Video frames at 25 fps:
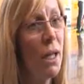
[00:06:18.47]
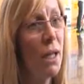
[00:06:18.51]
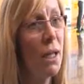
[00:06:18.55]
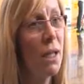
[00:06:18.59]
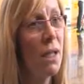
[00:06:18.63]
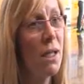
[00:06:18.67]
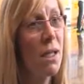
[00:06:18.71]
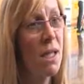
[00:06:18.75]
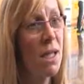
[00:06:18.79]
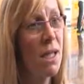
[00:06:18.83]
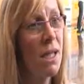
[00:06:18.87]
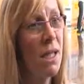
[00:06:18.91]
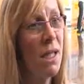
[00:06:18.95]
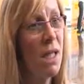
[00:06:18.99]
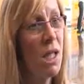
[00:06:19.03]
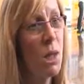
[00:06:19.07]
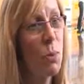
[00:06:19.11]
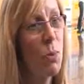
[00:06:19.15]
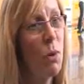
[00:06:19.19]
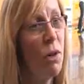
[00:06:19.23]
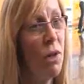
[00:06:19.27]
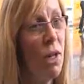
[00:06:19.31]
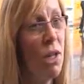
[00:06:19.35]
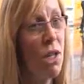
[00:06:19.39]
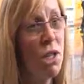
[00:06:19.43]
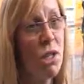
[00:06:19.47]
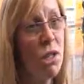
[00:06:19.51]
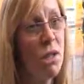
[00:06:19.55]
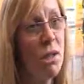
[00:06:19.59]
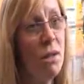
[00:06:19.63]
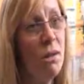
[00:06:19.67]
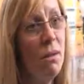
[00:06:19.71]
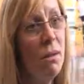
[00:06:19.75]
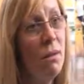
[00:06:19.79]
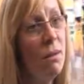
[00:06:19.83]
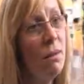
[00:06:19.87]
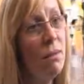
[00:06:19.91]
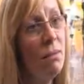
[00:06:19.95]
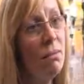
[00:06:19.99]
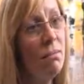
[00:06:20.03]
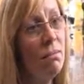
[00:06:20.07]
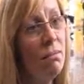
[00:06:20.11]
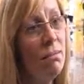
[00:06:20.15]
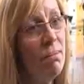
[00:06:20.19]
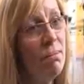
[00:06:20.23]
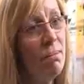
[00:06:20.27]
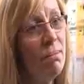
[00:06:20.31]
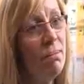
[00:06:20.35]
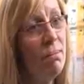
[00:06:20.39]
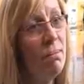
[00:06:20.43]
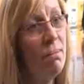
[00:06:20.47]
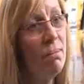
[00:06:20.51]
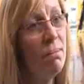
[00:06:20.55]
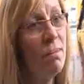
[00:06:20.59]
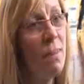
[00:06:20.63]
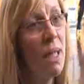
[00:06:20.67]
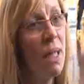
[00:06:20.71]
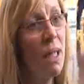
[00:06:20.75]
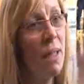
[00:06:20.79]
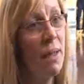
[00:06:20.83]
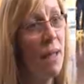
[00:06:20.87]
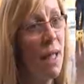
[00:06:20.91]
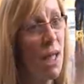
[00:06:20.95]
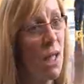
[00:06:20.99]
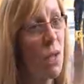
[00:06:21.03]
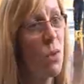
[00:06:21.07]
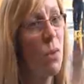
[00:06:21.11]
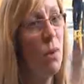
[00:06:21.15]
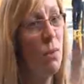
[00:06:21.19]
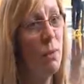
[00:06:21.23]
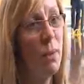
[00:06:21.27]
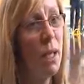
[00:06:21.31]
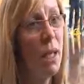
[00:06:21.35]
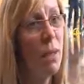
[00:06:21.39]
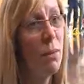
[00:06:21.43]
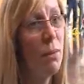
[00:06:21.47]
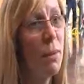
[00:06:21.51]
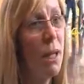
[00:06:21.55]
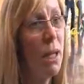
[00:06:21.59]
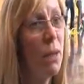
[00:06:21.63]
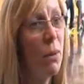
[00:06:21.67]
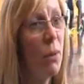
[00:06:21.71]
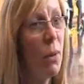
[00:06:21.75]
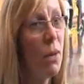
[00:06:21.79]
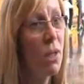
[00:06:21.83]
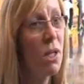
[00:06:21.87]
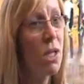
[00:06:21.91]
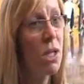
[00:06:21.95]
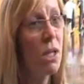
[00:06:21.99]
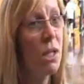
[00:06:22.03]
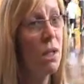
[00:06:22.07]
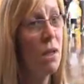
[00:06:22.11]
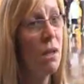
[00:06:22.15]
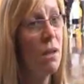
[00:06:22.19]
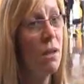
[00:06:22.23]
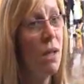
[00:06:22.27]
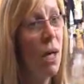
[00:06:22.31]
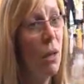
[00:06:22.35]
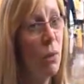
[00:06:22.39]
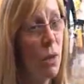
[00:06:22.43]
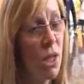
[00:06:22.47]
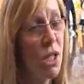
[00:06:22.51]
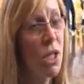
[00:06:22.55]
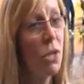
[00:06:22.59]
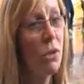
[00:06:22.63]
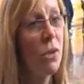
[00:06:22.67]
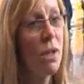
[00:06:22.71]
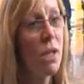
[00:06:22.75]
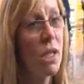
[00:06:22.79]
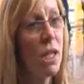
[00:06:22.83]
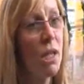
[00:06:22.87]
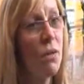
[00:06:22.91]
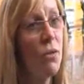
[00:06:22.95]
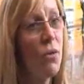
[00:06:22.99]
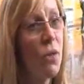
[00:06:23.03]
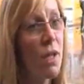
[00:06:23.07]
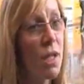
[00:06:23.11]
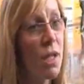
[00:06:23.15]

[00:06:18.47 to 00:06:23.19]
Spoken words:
It's an inspiration, and that's what made me want to do the same for